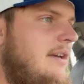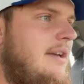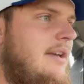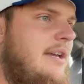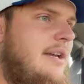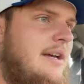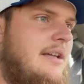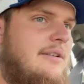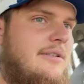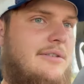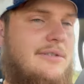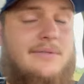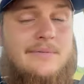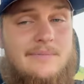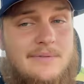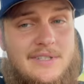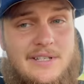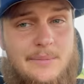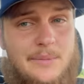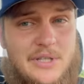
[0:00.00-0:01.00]
And
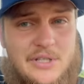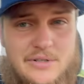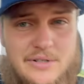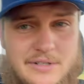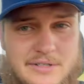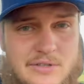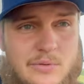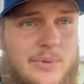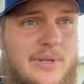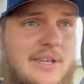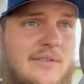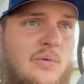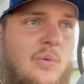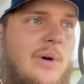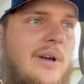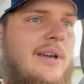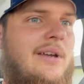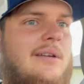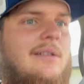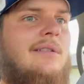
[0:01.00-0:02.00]
some of the trucks that we give
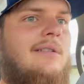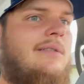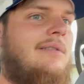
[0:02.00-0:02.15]
away